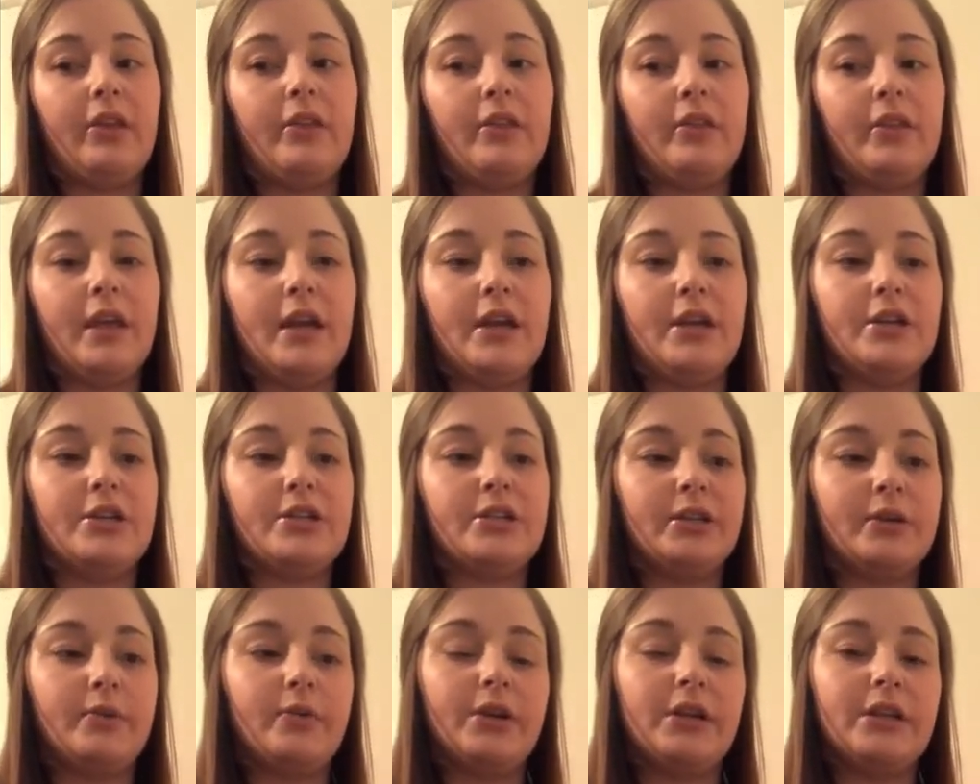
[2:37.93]
They
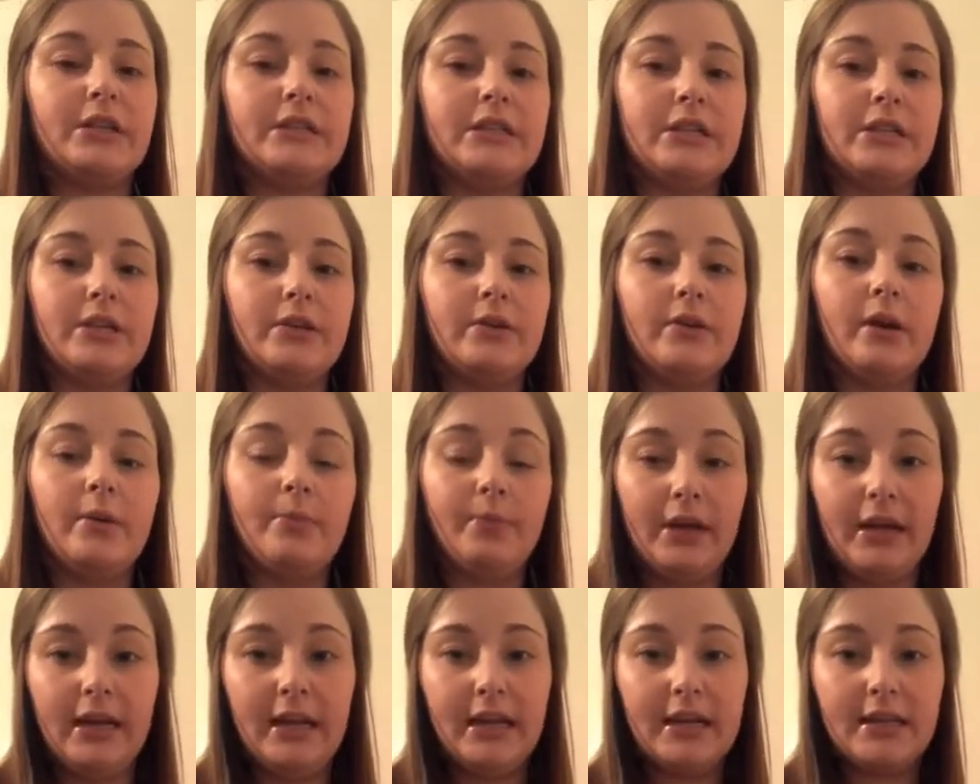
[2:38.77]
usually want to do
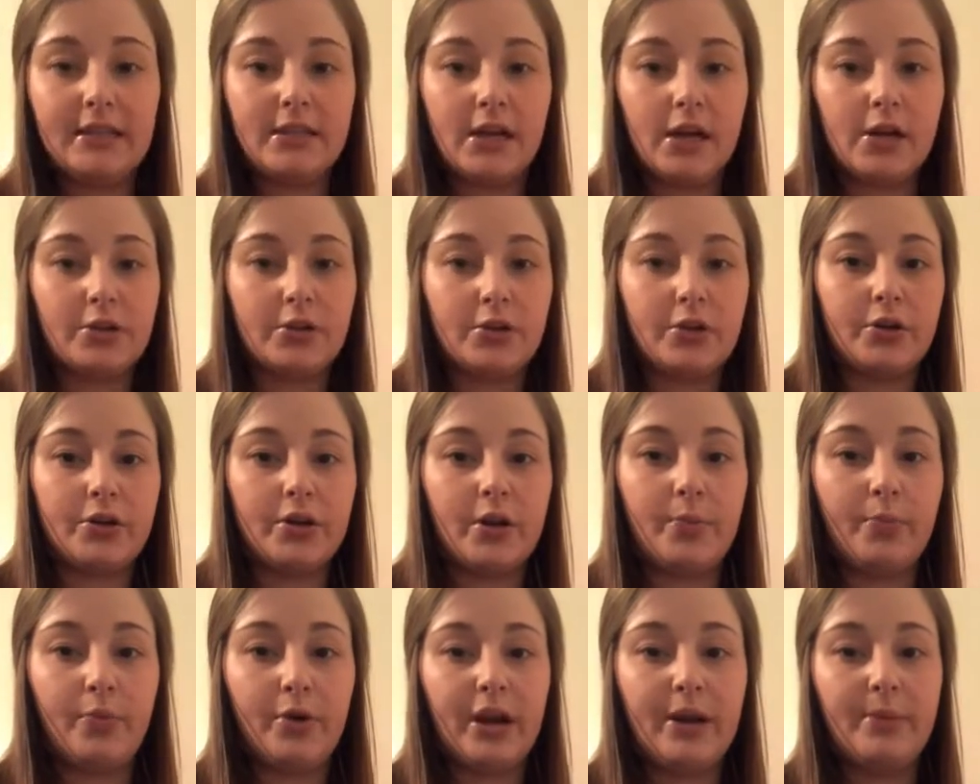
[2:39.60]
immediate surgical
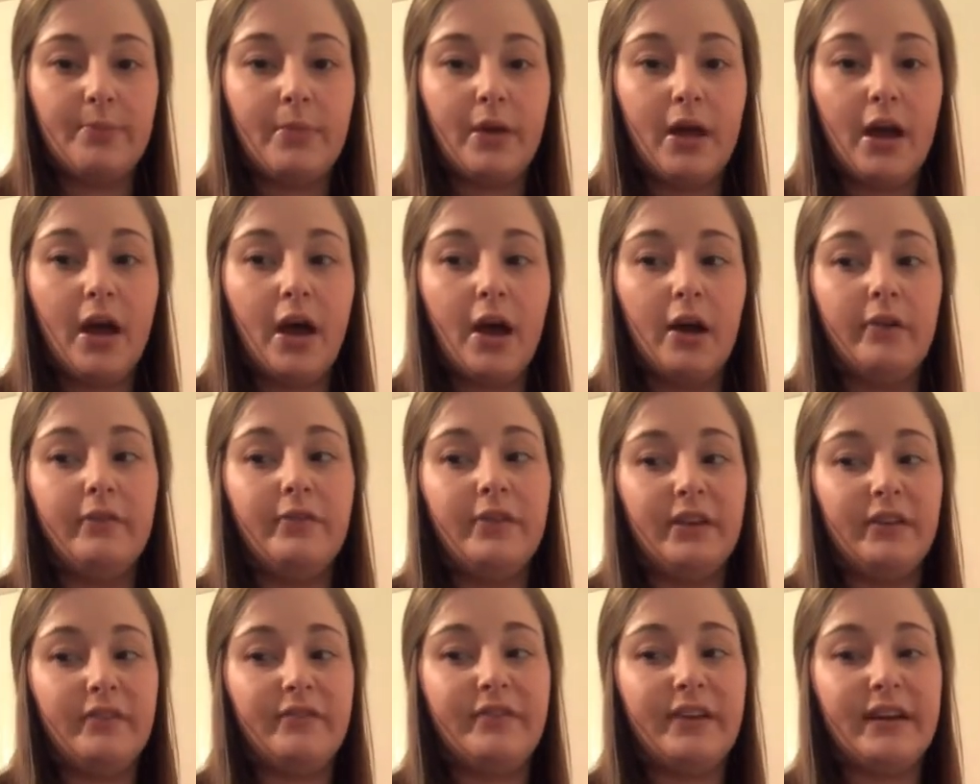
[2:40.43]
debridement of
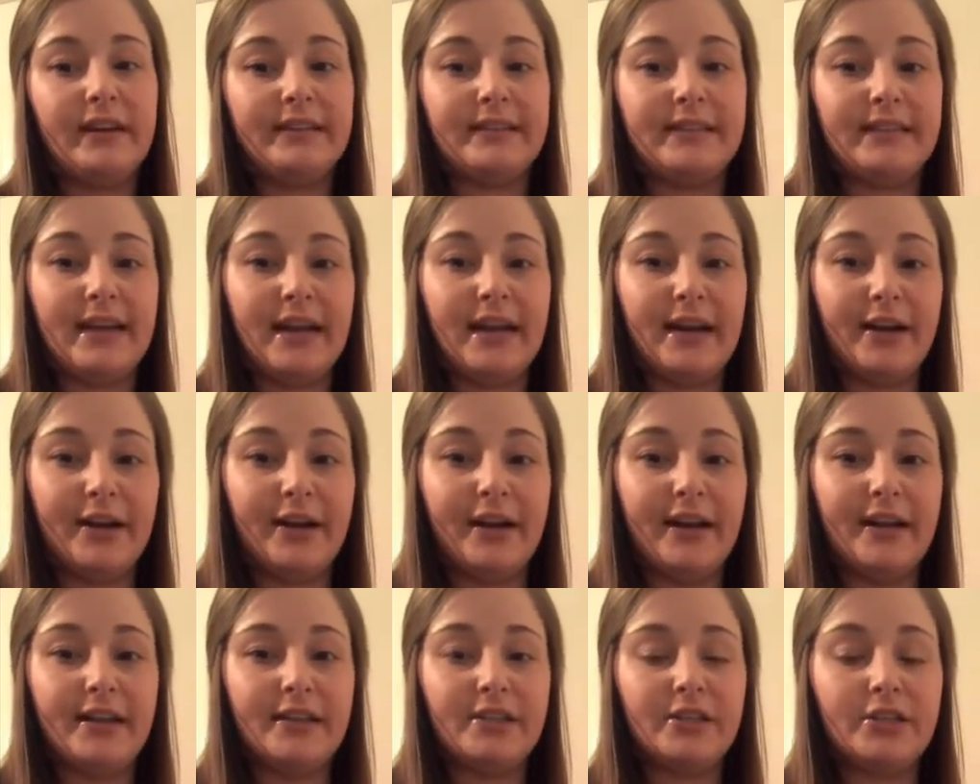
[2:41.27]
the infected
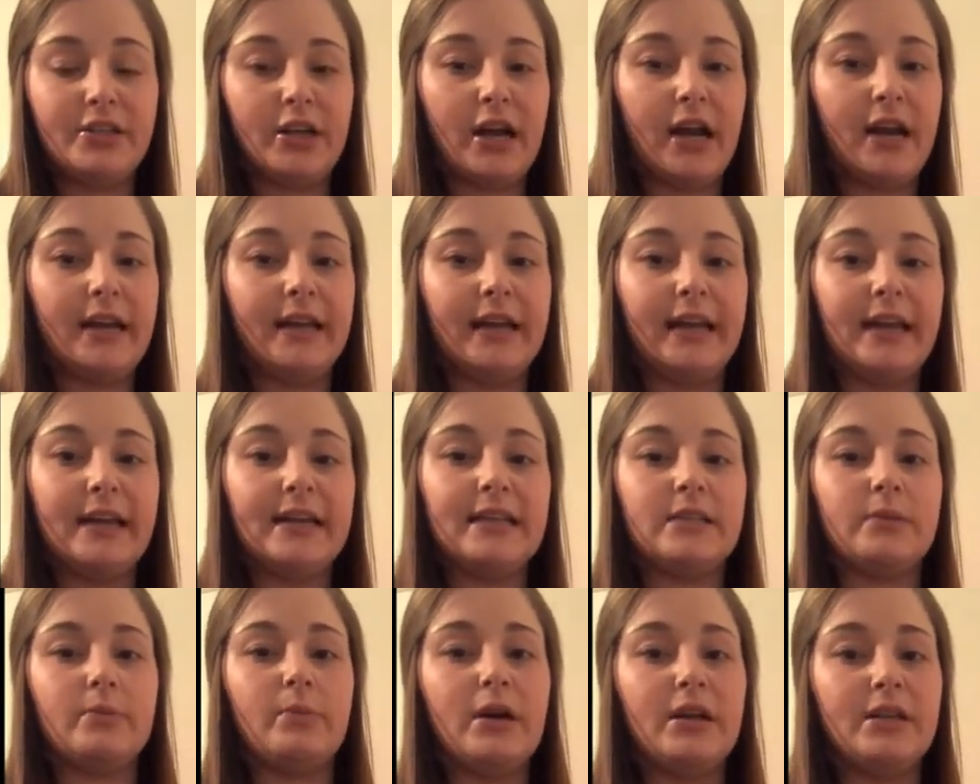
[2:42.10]
area to try to get as
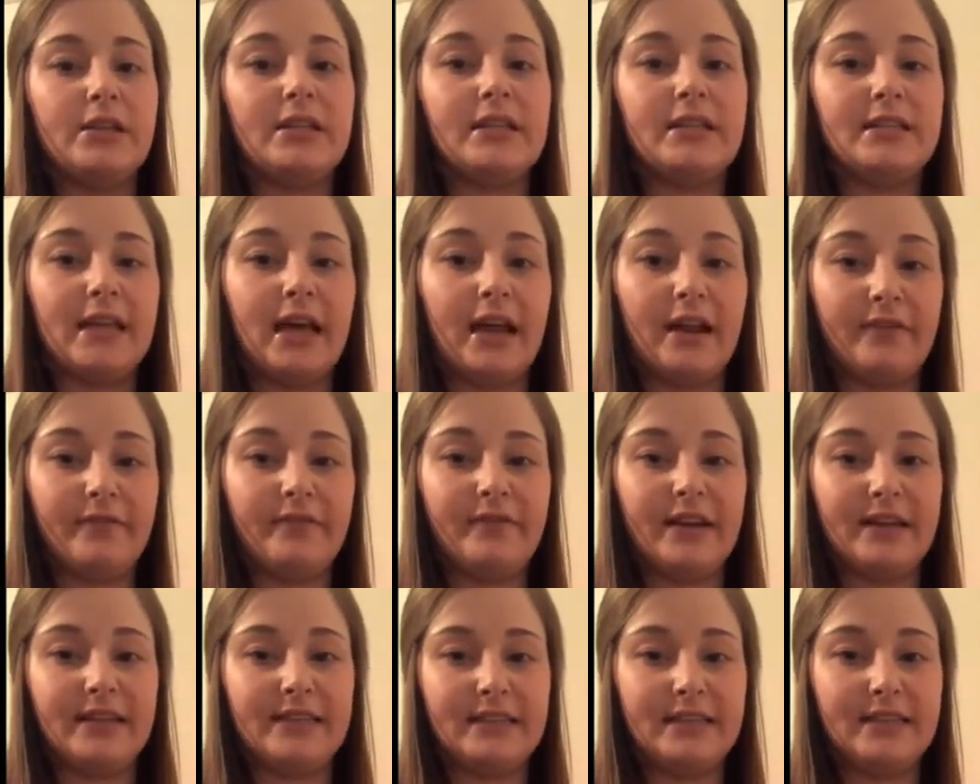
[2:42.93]
much of that
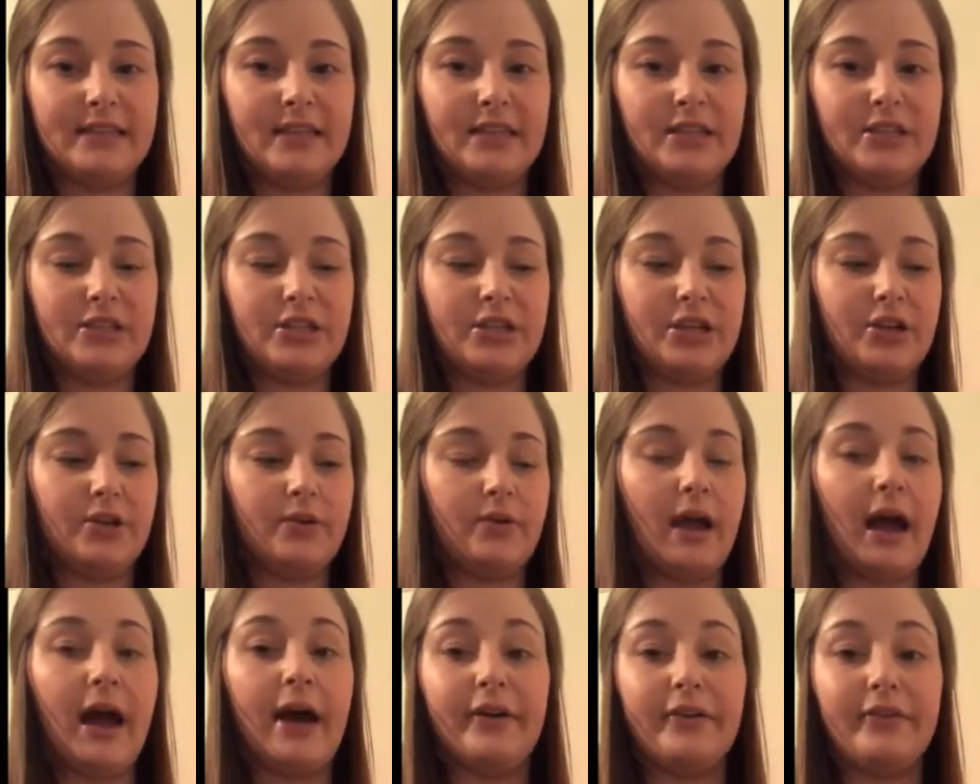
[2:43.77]
infected tissue
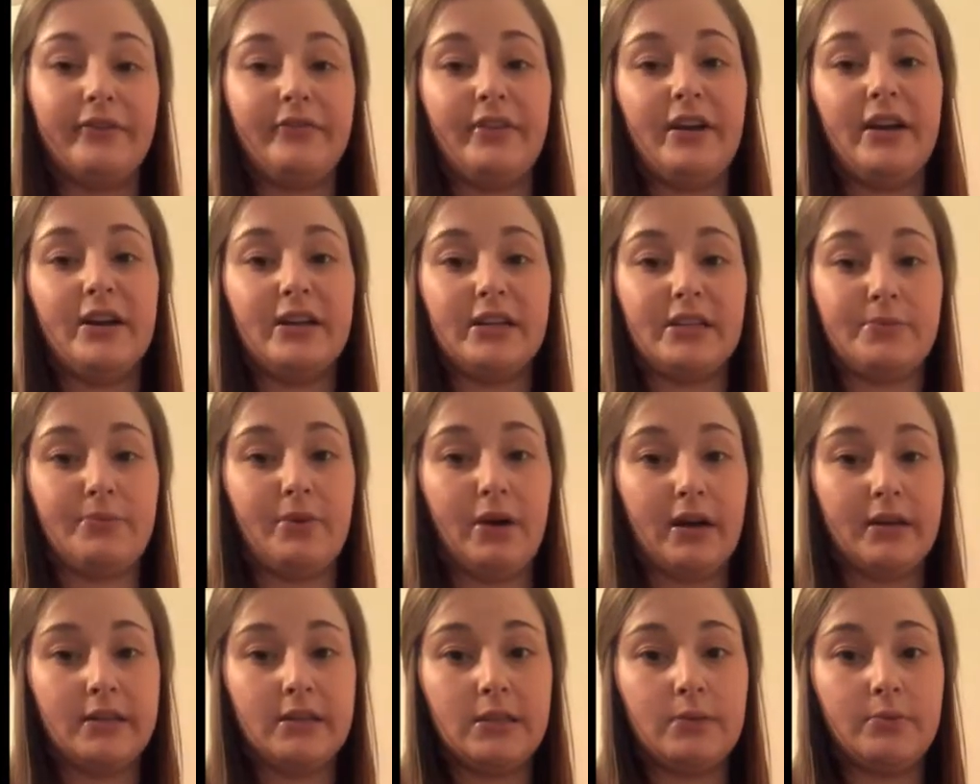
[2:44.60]
out of there as
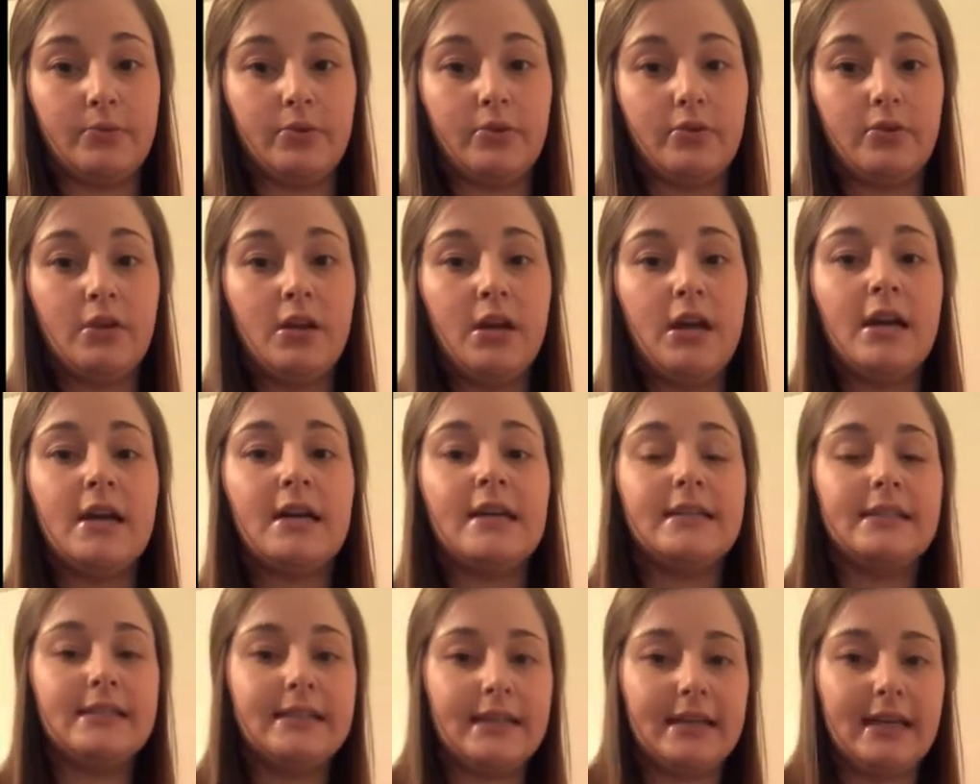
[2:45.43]
possible
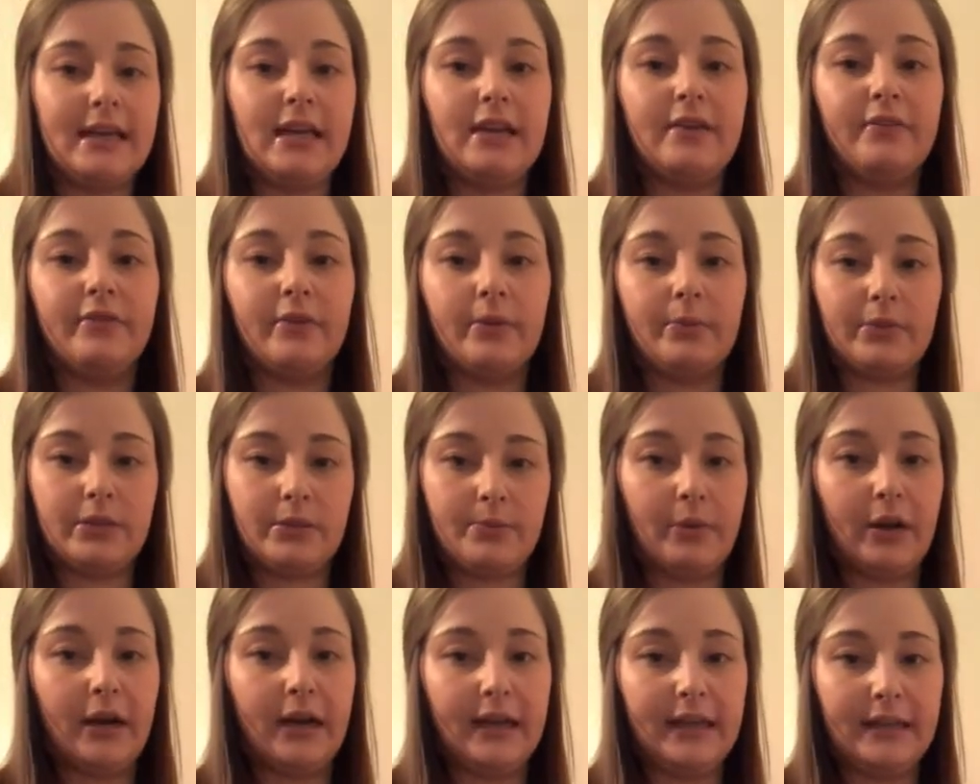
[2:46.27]
to keep from
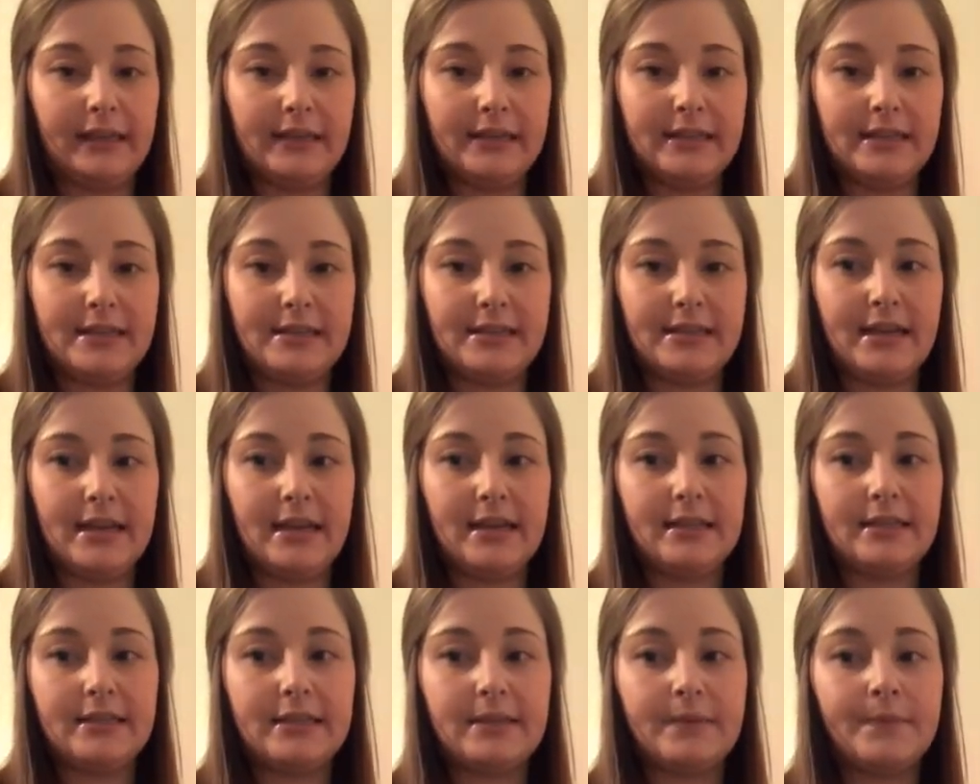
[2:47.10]
spreading the
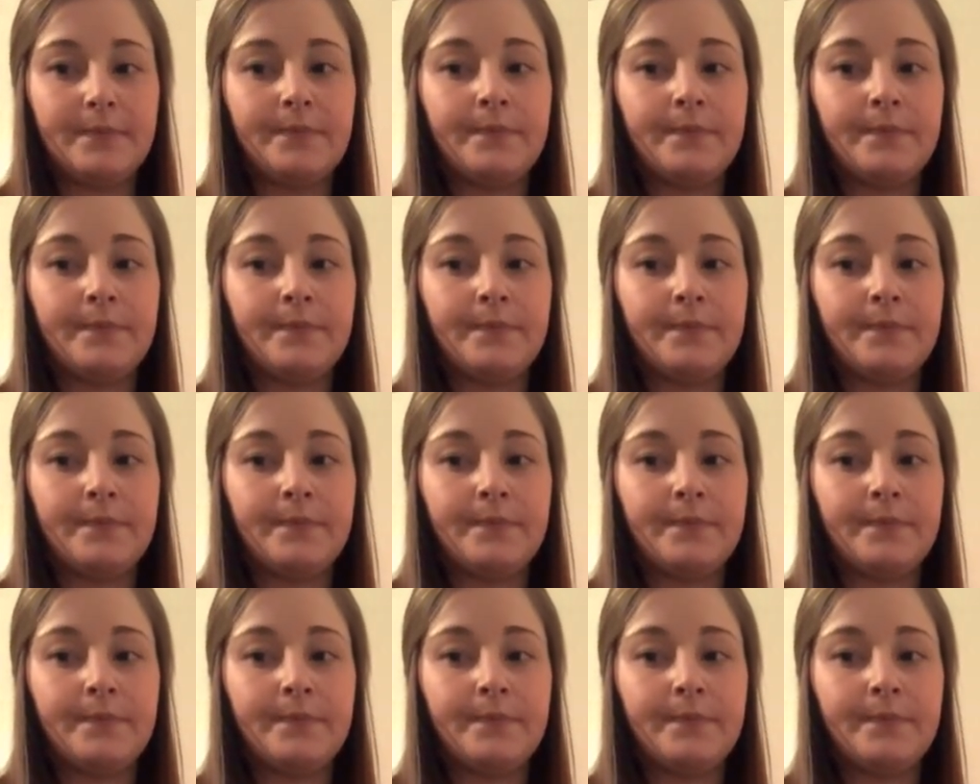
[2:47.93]
disease.